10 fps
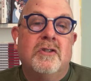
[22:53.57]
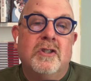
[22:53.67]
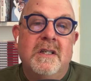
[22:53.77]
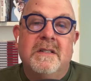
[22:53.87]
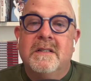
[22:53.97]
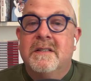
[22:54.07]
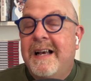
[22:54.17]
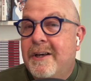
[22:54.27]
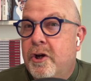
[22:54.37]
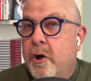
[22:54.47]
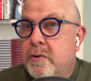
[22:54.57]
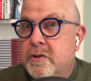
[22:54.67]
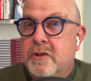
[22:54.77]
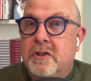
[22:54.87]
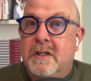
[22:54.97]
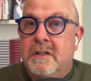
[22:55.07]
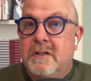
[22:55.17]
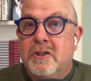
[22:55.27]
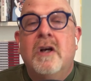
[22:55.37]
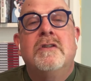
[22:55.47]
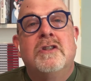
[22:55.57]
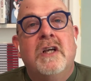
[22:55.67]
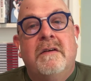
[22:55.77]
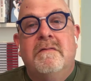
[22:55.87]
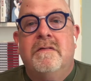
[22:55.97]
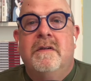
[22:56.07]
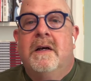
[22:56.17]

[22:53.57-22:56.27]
cheeses like goat's cheese, chèvre,